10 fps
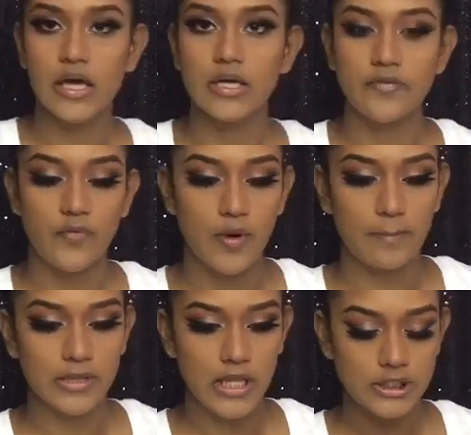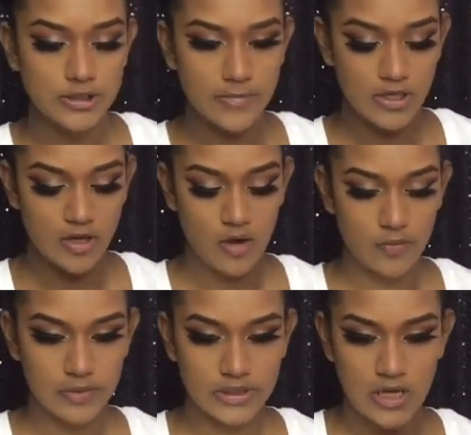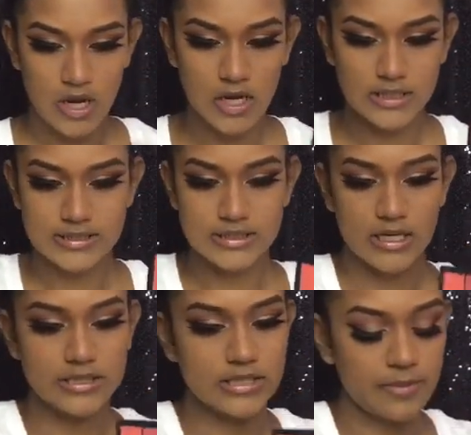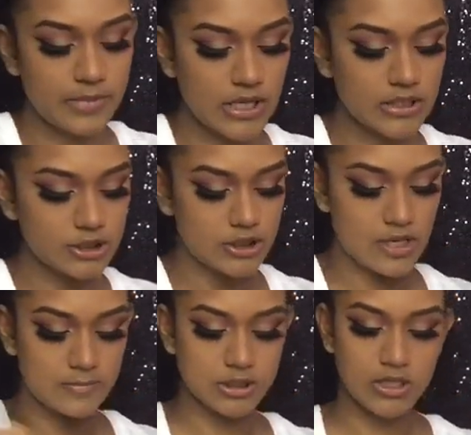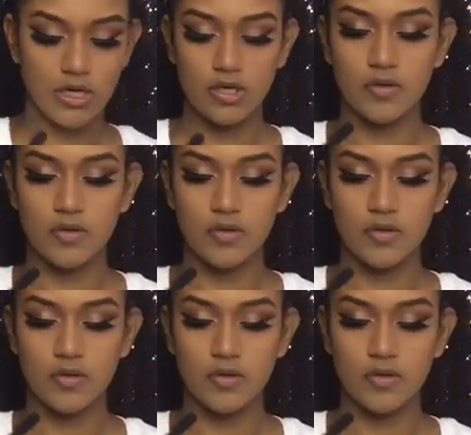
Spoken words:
And for blush, I'm going to go in with the Anastasia blush, and I'm just going